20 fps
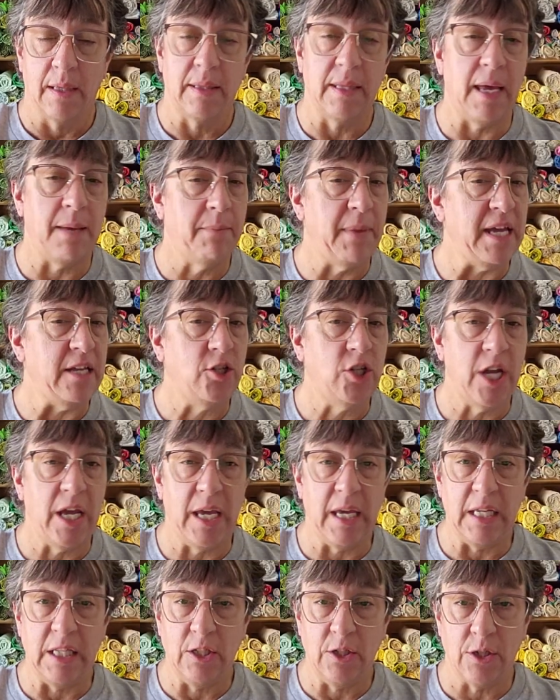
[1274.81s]
They may
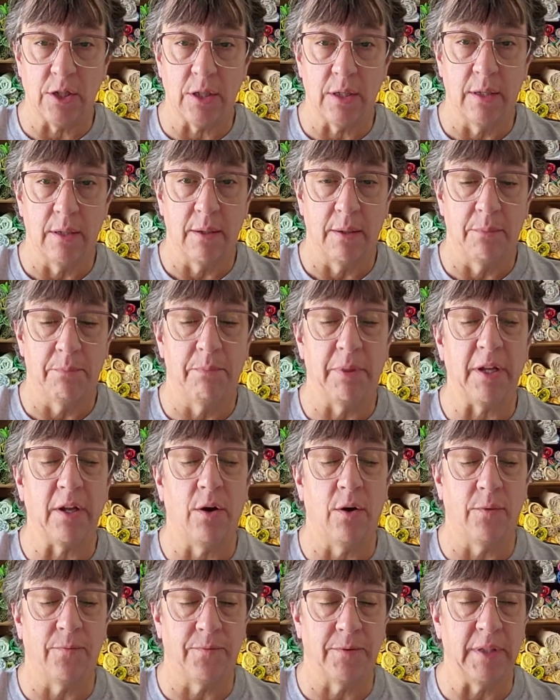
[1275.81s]
change, but
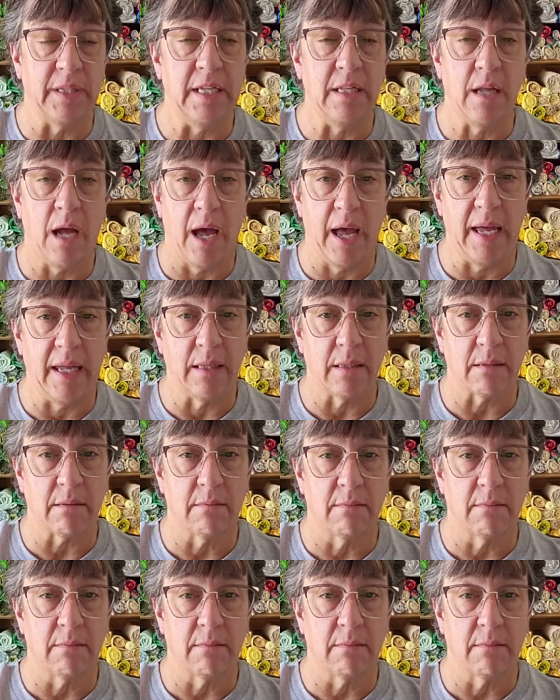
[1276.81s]
hopefully not.